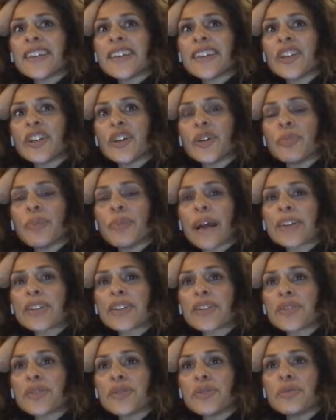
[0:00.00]
you know, back
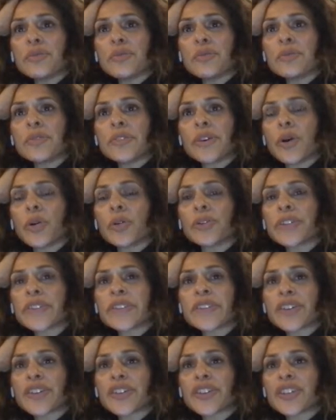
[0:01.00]
to the whole
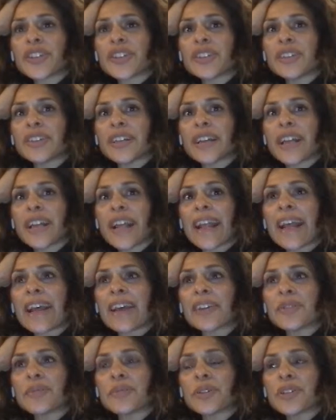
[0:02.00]
discussion at
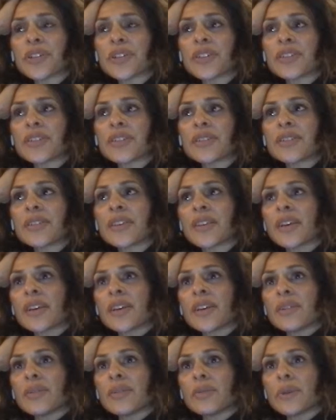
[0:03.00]
hand, which is
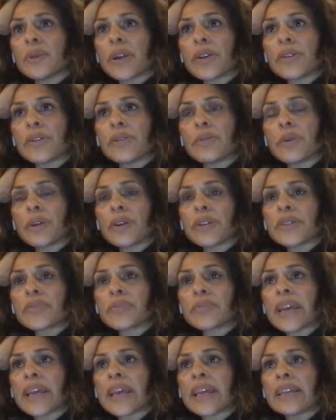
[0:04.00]
what is
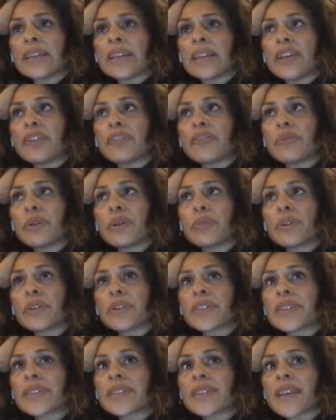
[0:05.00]
pain? If we
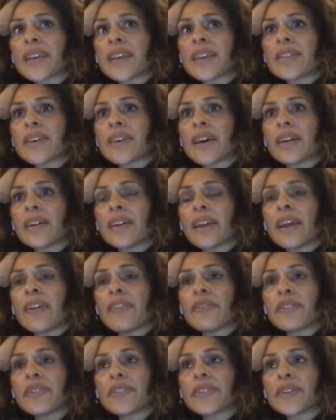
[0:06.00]
were to say that
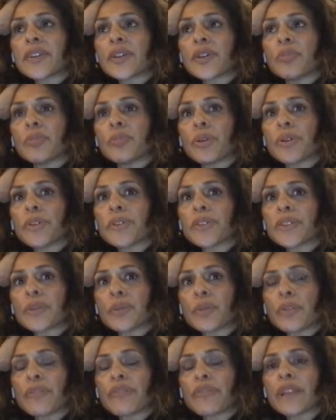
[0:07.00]
every single
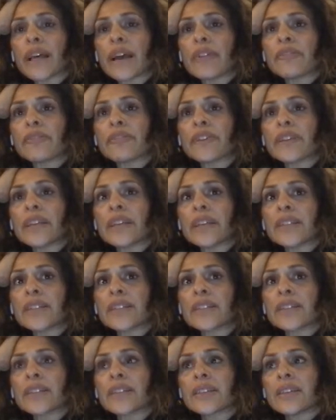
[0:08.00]
person with flat feet
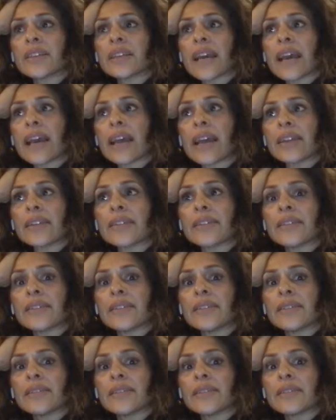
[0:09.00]
had
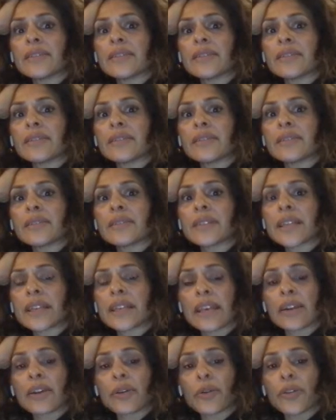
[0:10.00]
to
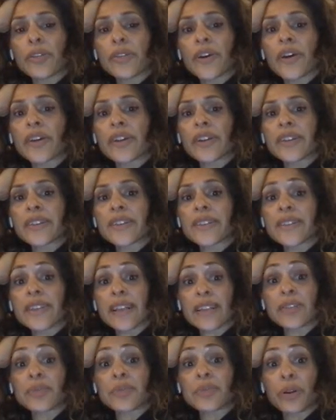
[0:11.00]
get orthotics and
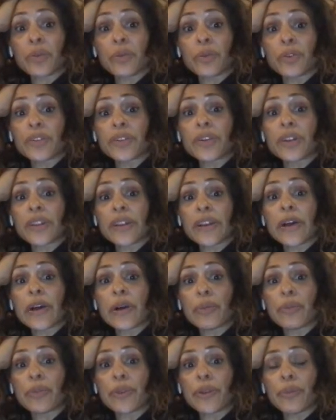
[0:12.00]
that's what was going to
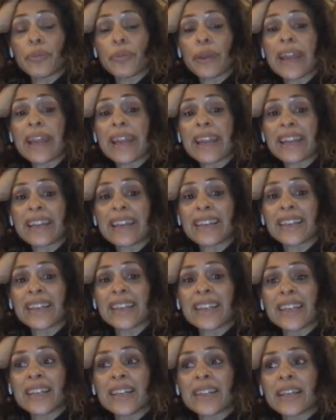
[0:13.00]
help their pain,
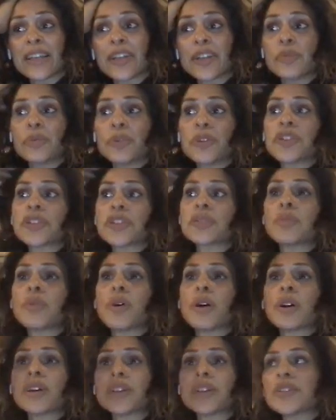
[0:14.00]
then you would just walk